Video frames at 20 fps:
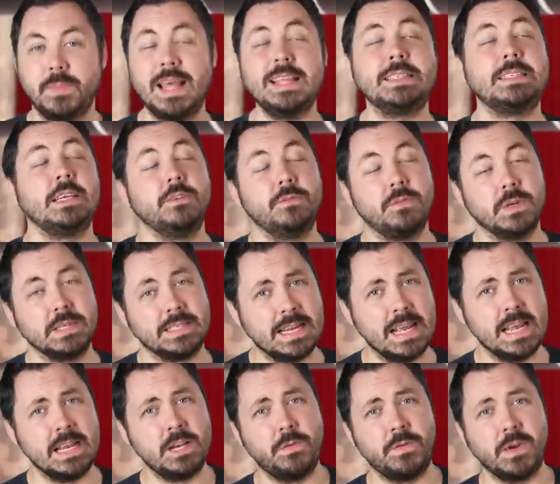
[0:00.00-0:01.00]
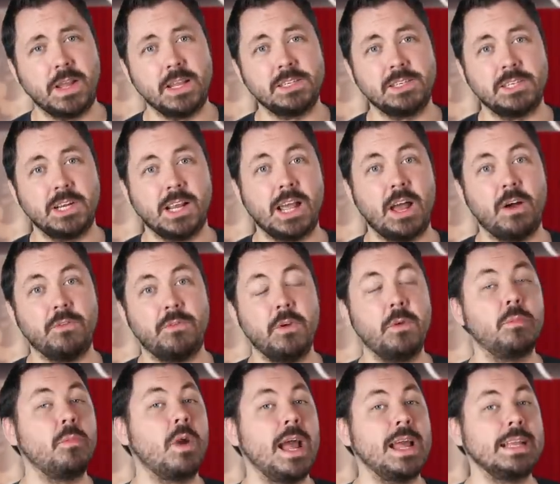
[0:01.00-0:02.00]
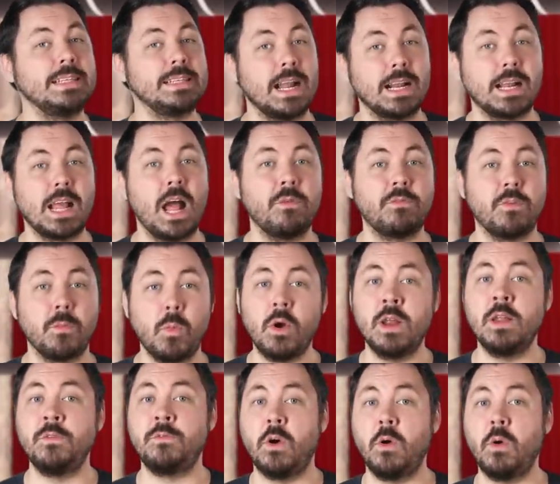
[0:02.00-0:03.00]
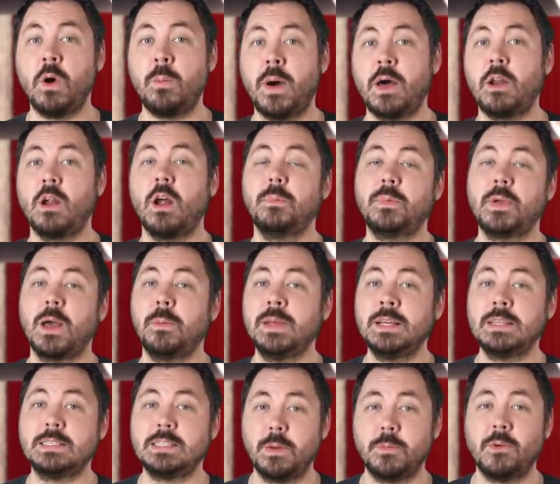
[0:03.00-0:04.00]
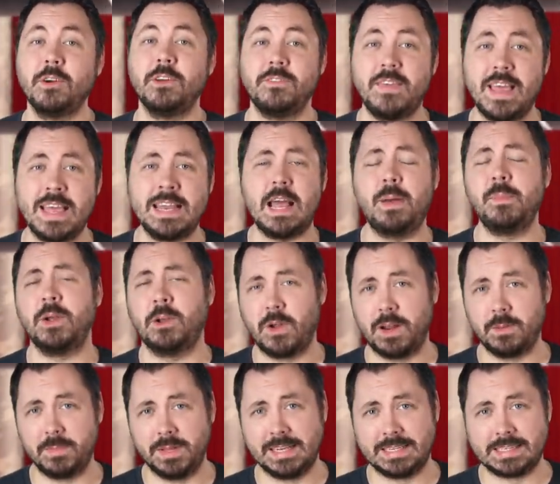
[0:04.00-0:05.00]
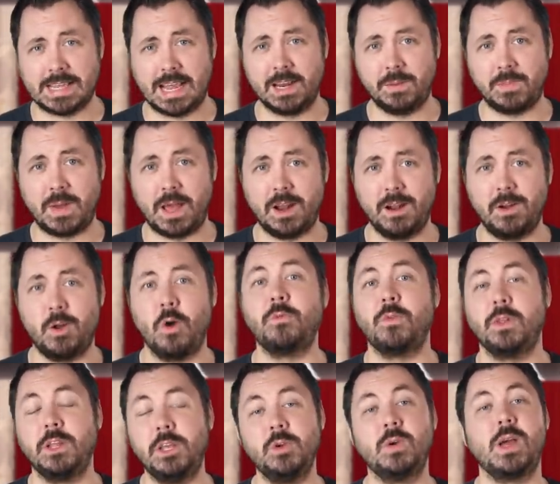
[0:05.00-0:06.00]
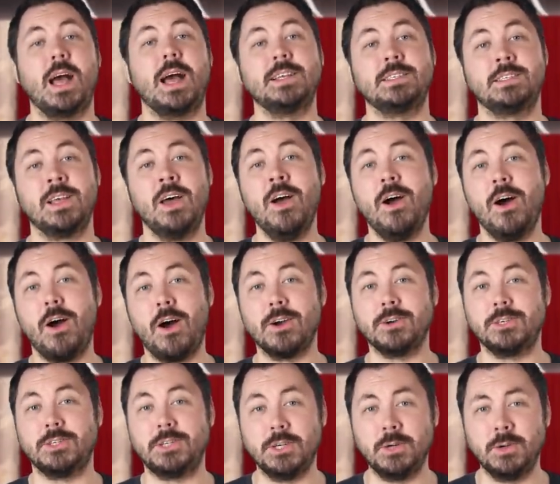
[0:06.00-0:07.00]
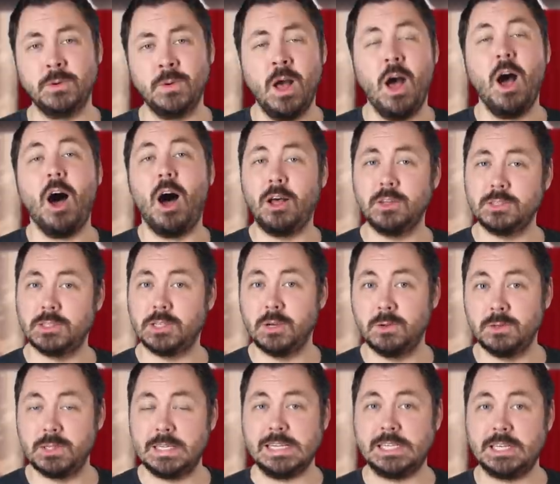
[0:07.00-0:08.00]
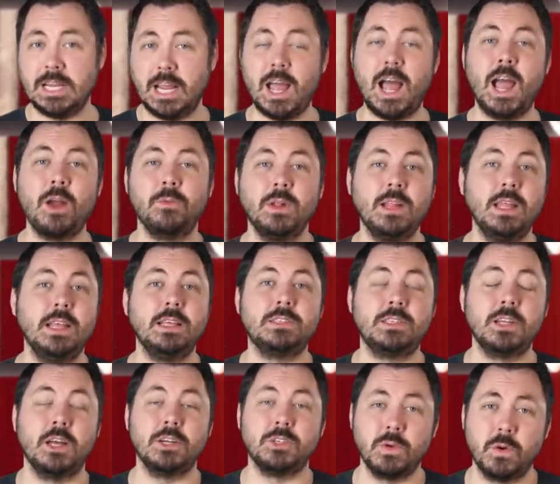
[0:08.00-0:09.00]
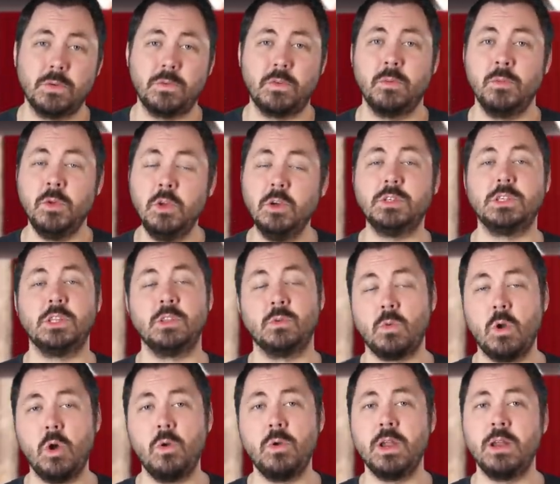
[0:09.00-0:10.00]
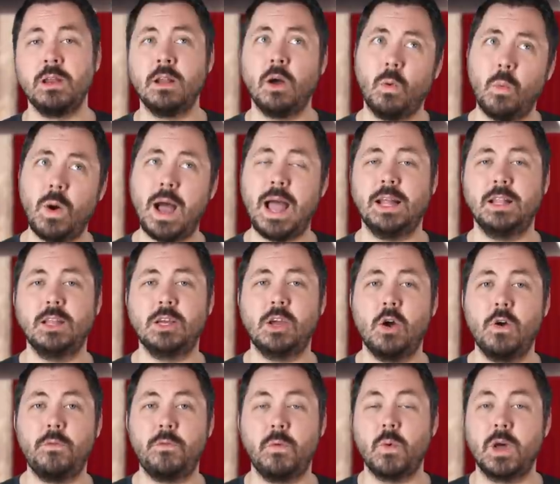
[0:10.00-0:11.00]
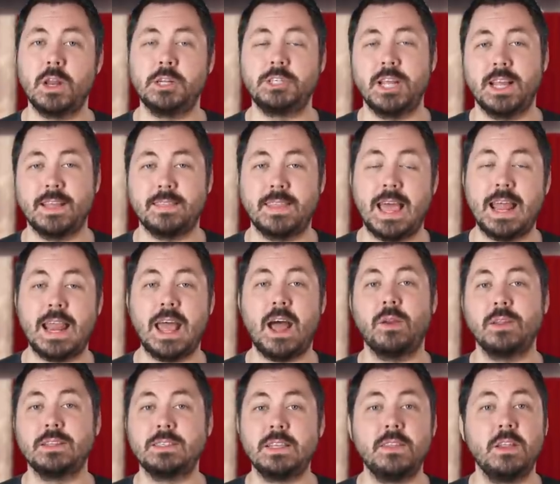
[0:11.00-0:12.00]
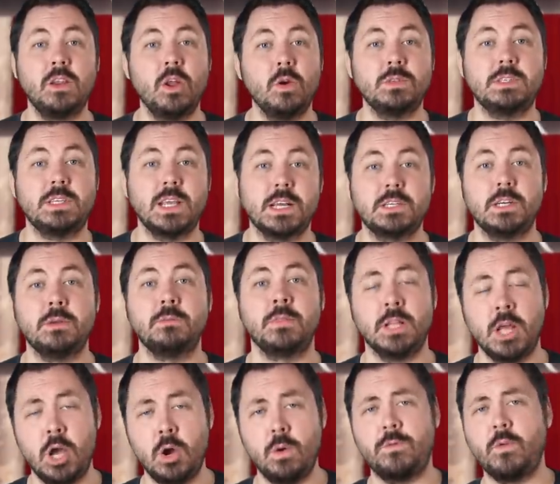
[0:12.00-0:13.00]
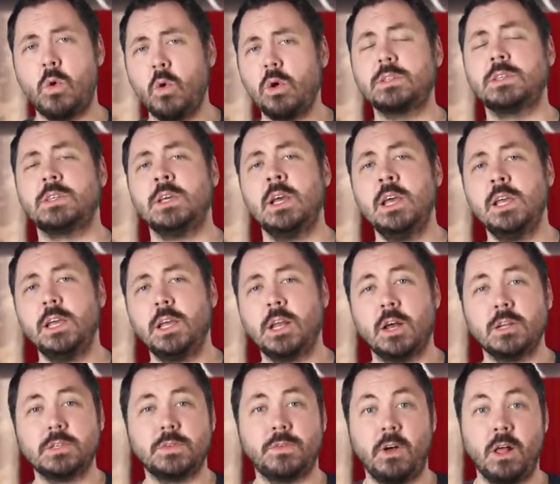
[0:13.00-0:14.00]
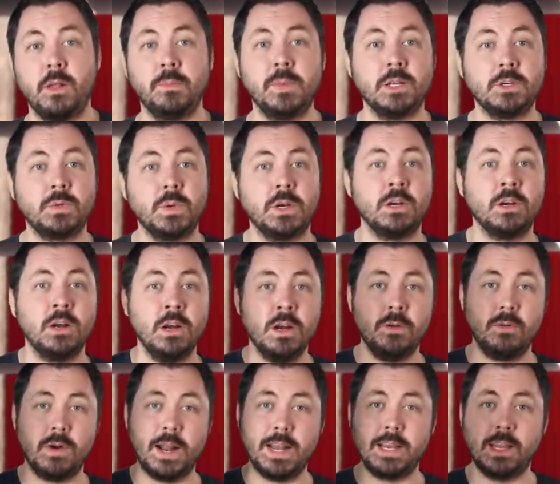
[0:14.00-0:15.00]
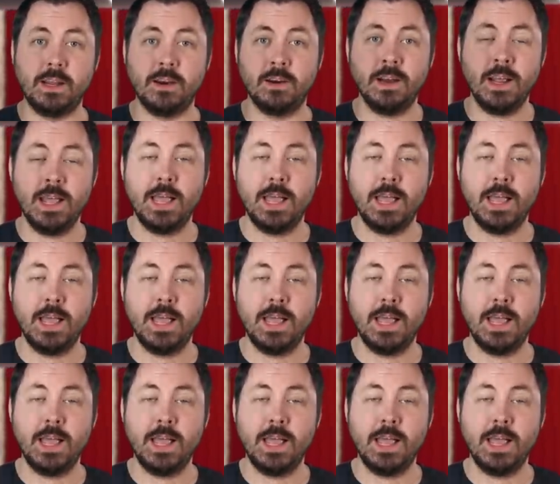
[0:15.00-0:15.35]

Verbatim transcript: That's it for today. Don't forget to check out FilmRiot.com for more info about our upcoming summer event. I'm incredibly excited about it. Hopefully you guys are too. Also, DJI released a short film using the Ronin a while ago. If you want to check that out, it's in the notes section below. Of course, you can also follow me on Twitter right here.